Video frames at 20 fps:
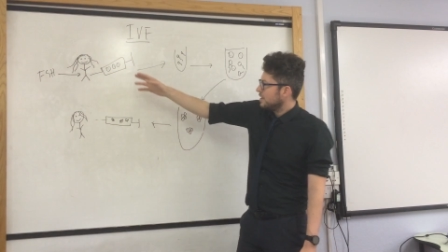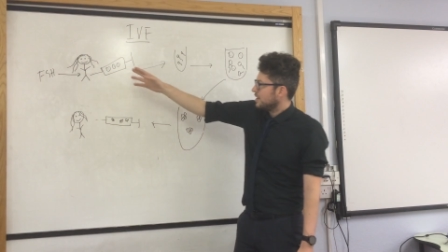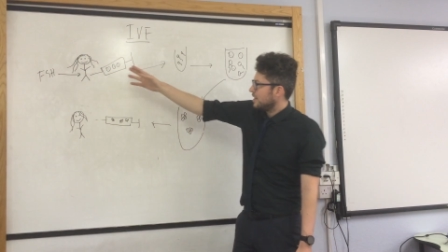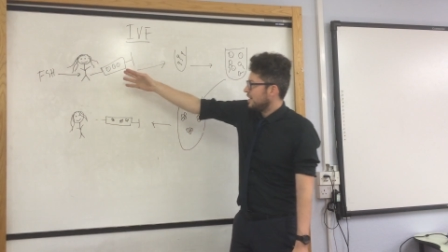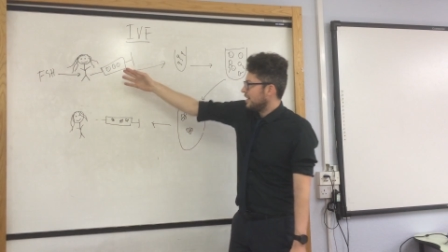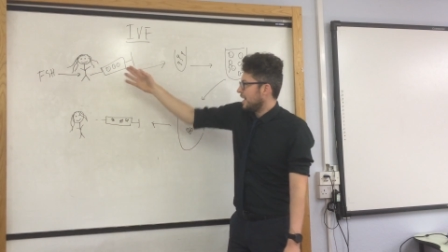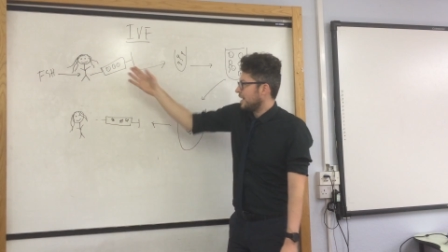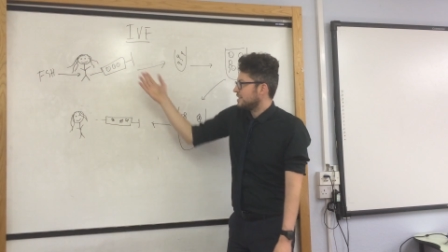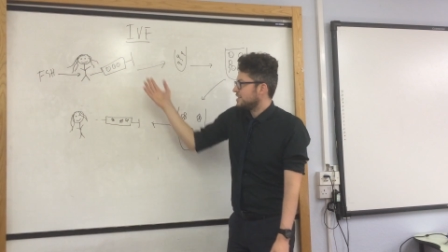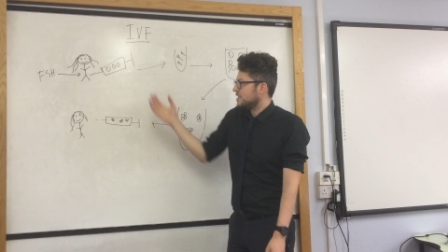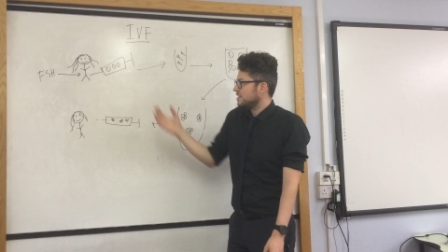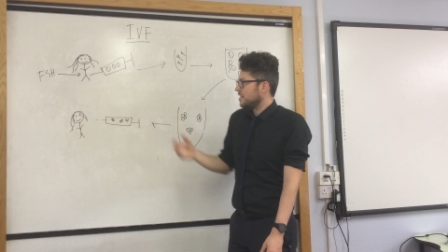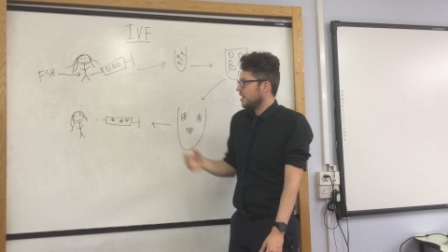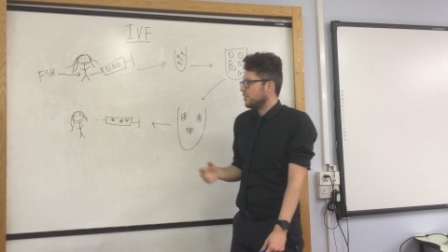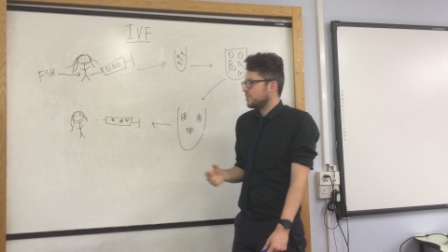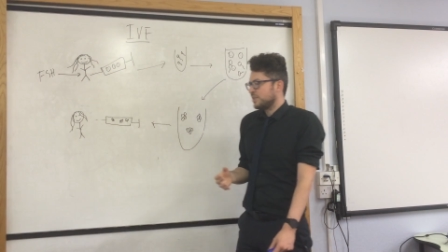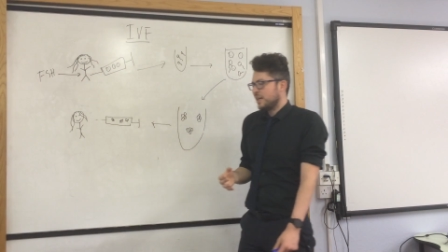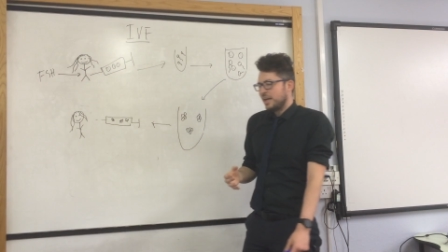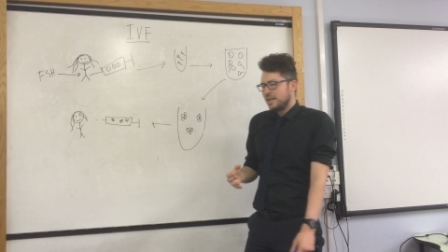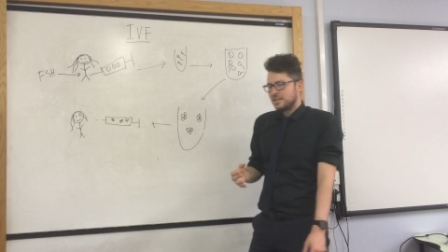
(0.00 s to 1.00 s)
collecting
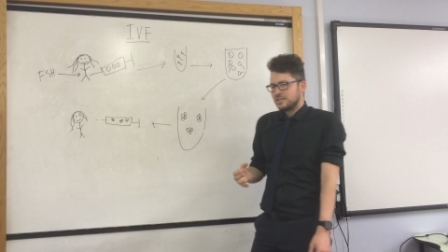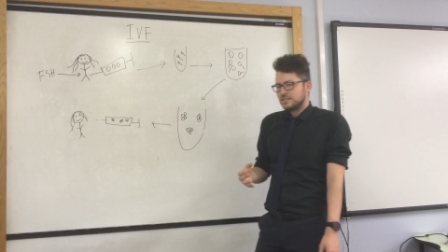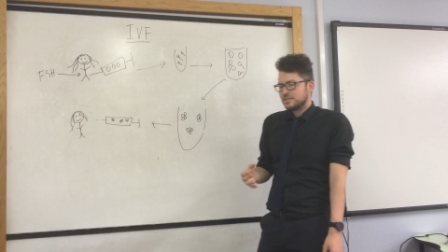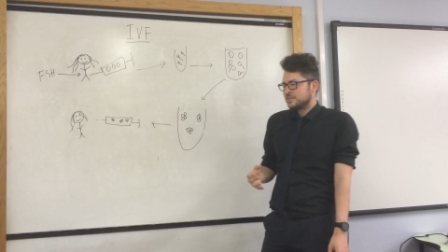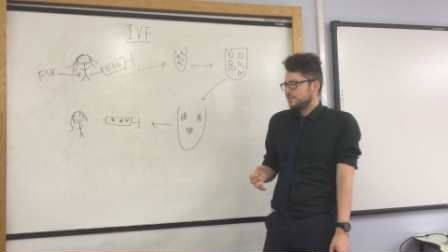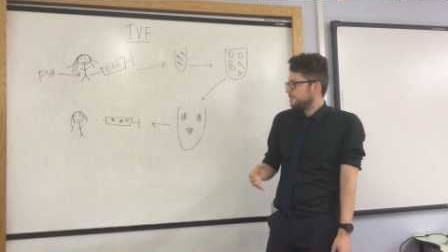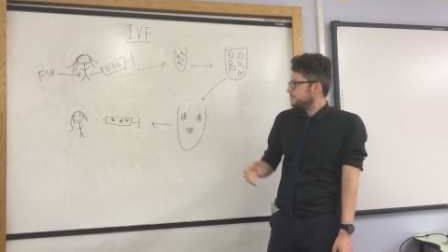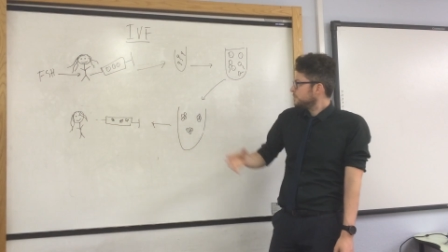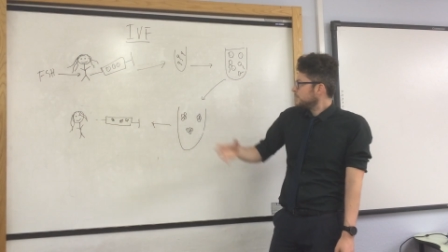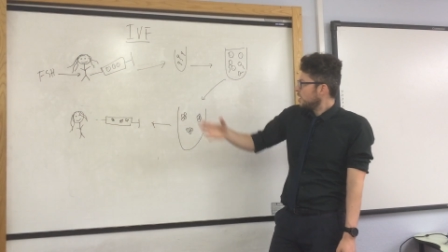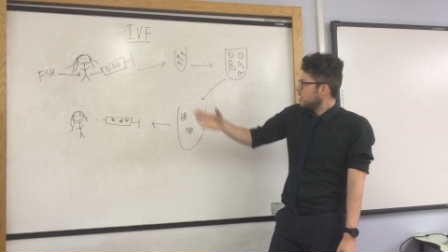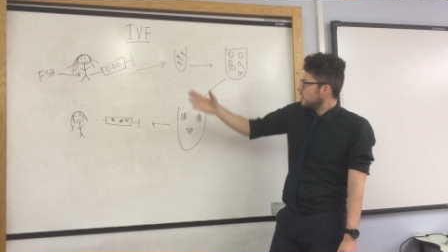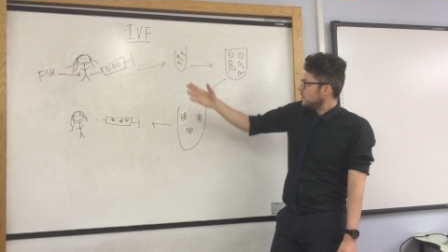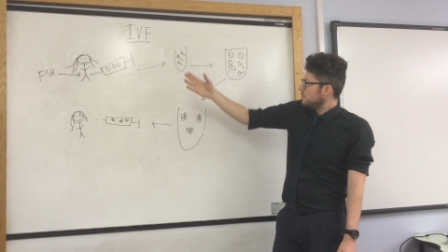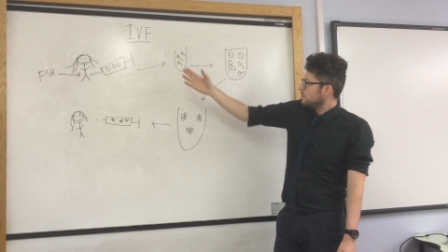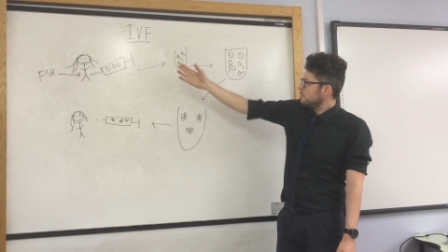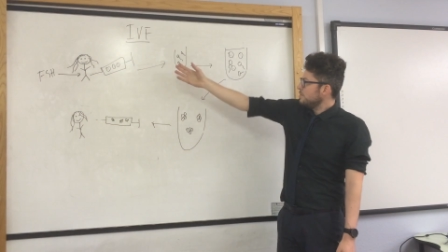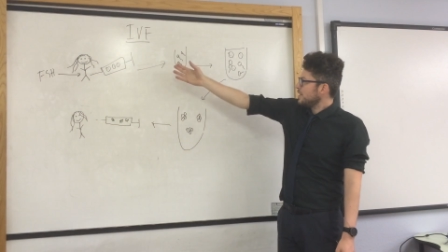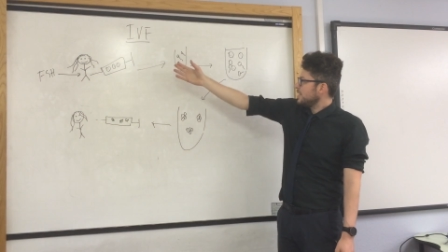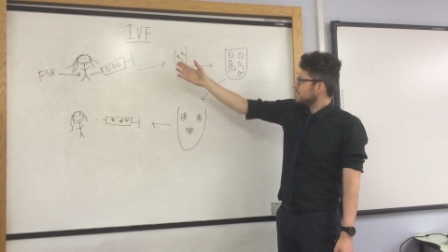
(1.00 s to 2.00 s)
those eggs,
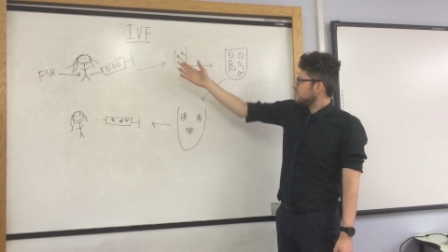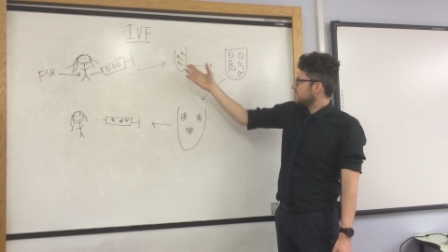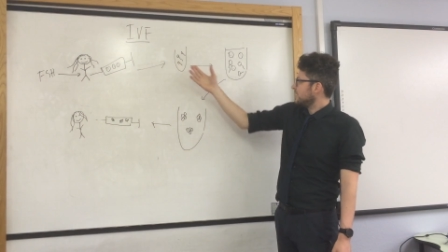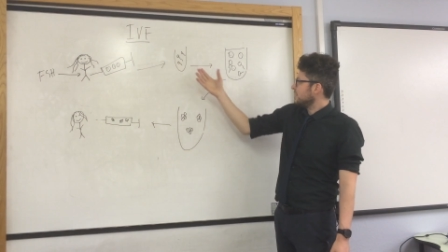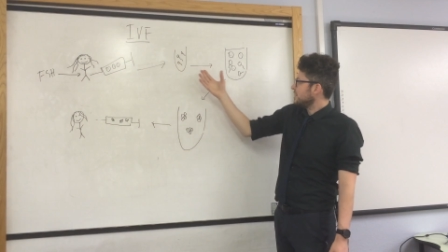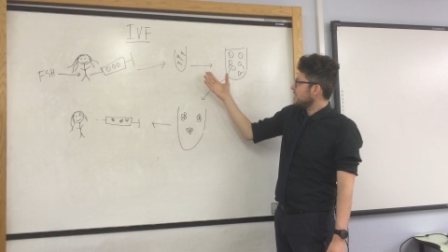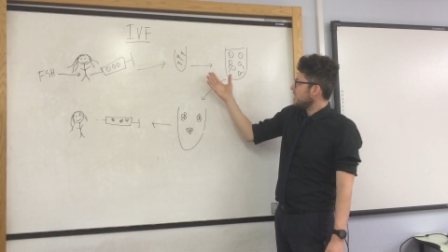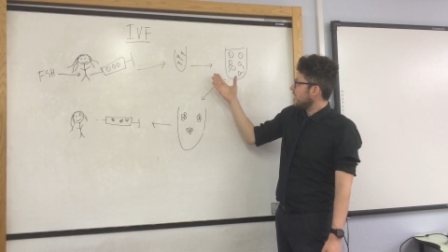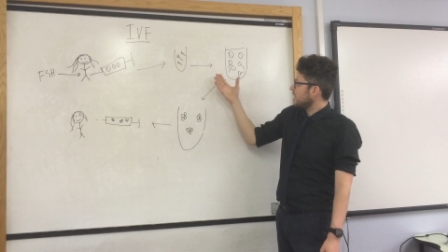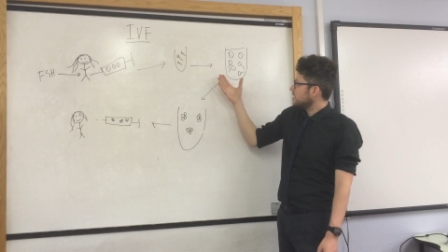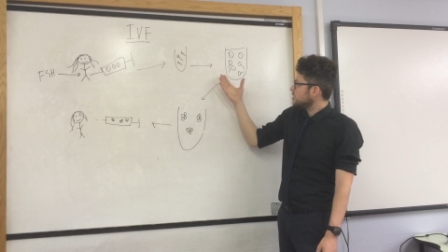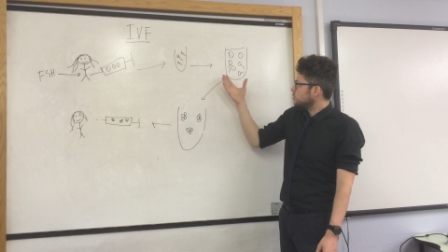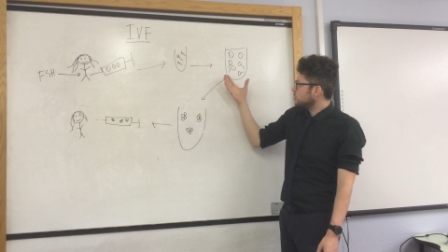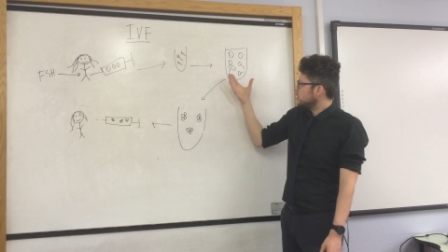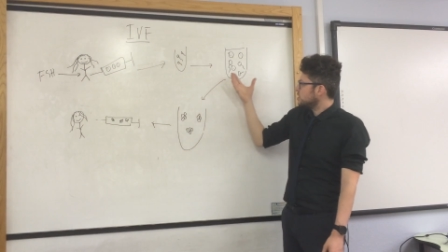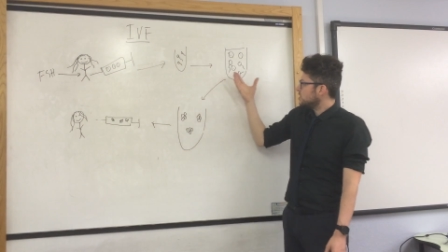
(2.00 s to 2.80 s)
mixing the eggs